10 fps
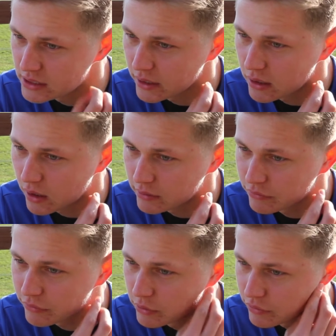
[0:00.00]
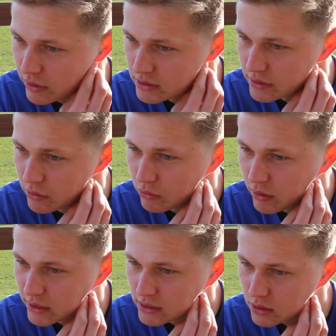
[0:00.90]
here. I had a few friends here
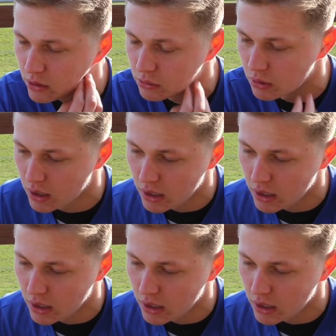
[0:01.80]
already, so